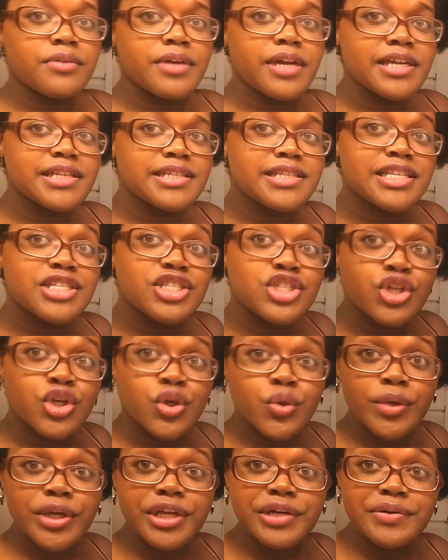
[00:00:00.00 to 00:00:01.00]
It says
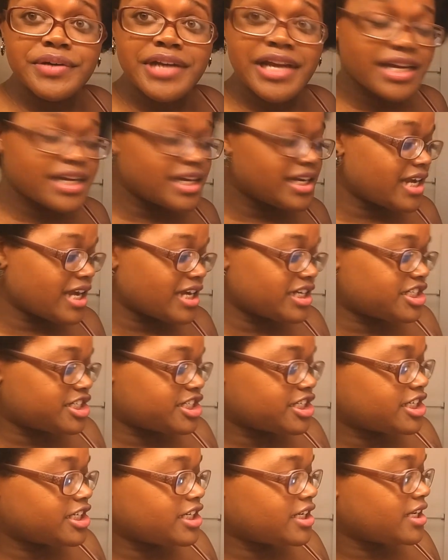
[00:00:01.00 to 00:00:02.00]
no internet
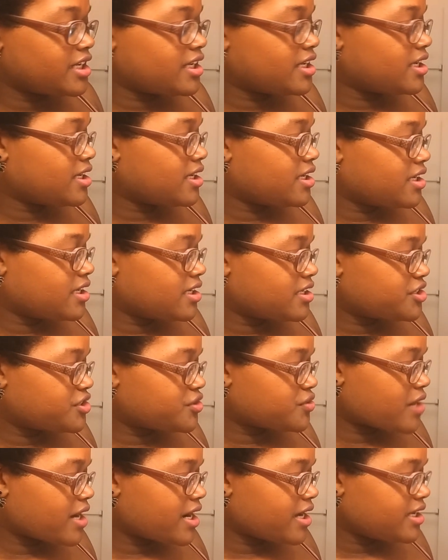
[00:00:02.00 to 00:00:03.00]
connection.
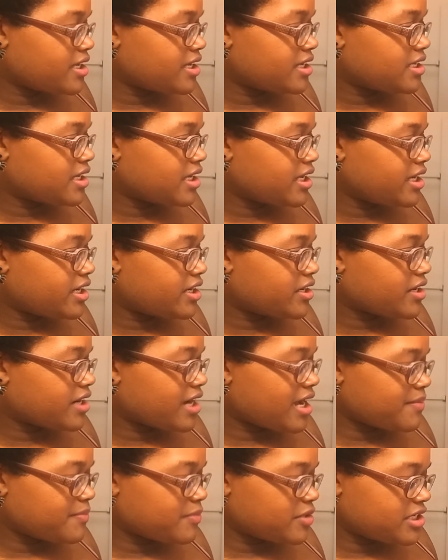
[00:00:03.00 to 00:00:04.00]
Try again later.
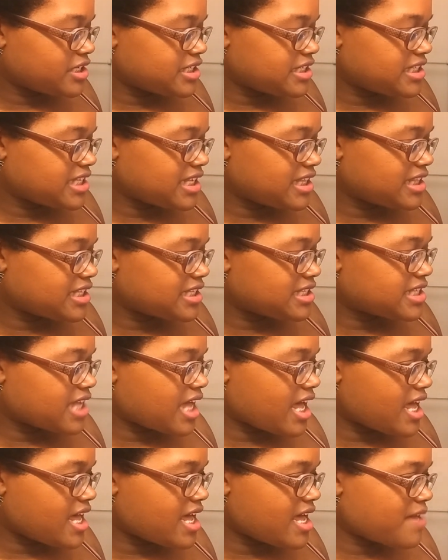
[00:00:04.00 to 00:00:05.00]
I'm gonna set this
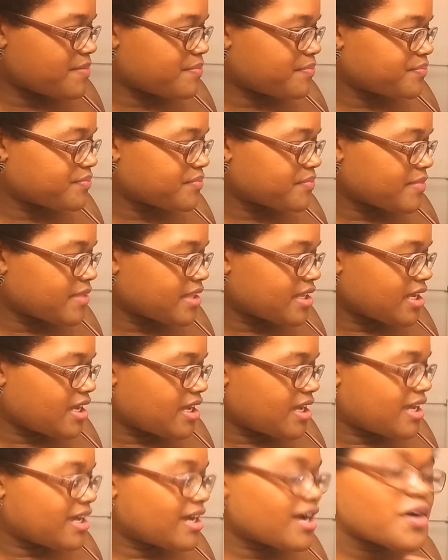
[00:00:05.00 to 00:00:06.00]
up.
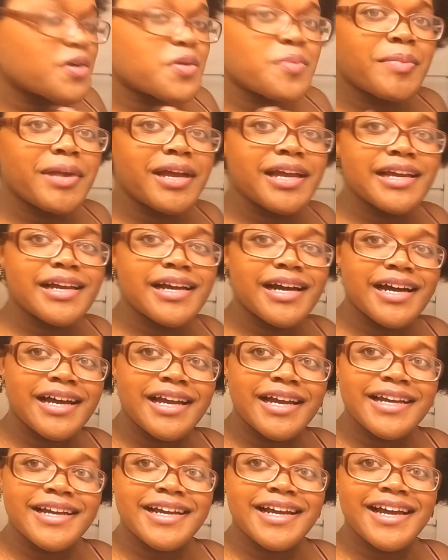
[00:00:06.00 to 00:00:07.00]
Oh my
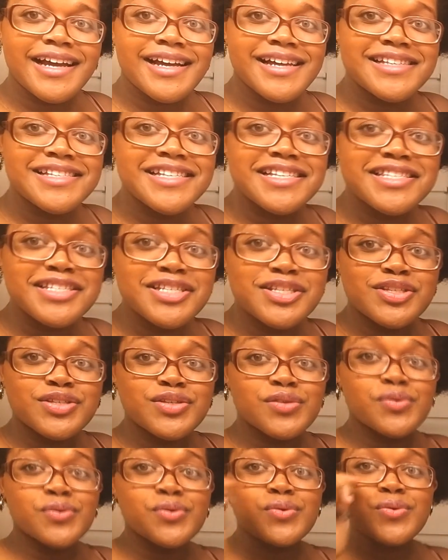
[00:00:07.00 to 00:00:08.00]
god, guys, this is
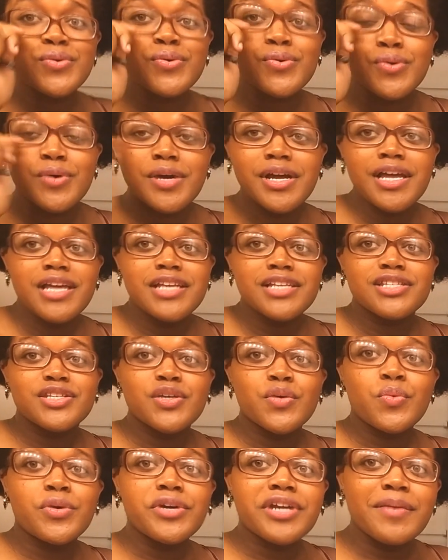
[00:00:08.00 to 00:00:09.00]
so cool.
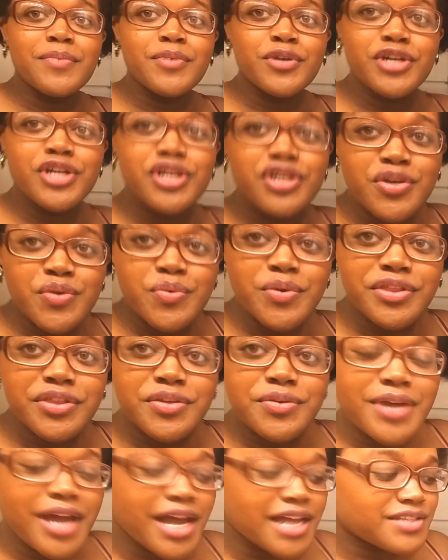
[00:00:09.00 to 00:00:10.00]
So what I'm gonna do with
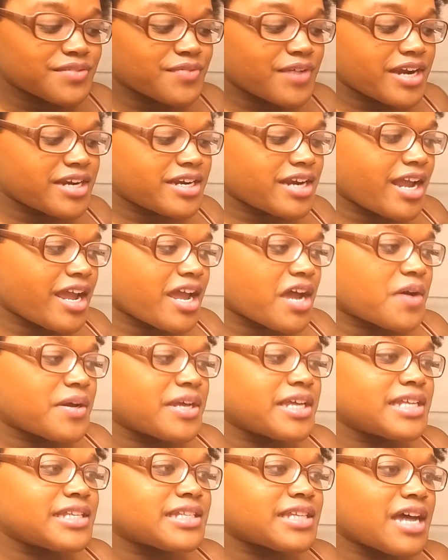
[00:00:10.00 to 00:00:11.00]
you guys right now
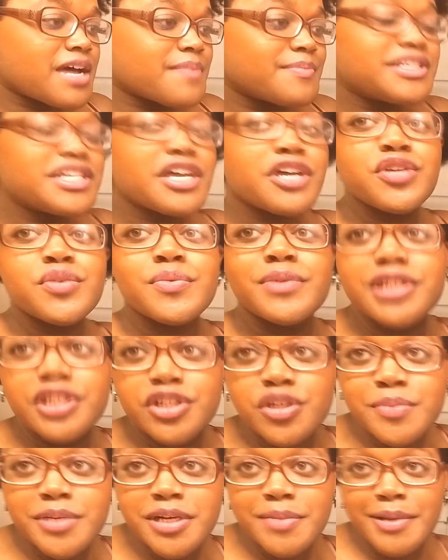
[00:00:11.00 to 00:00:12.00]
is um, tell you a
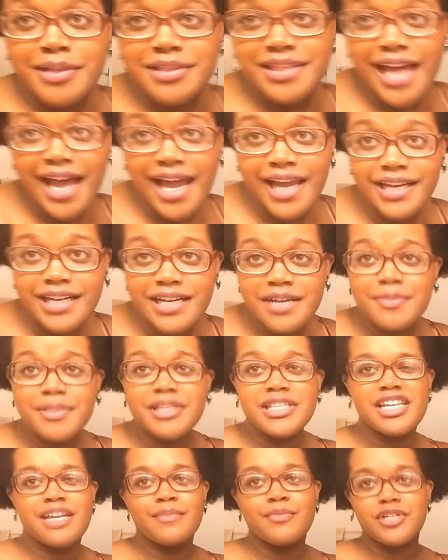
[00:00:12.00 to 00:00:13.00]
little bit about the item
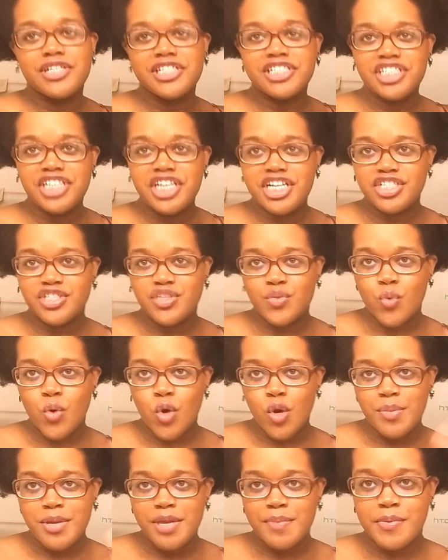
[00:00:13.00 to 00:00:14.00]
and then I'm gonna change the
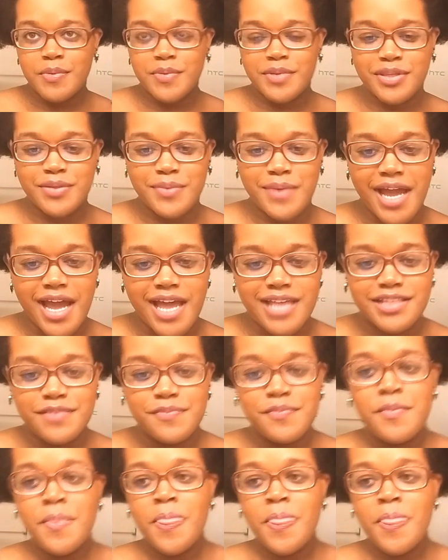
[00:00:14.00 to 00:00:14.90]
wallpaper with you guys.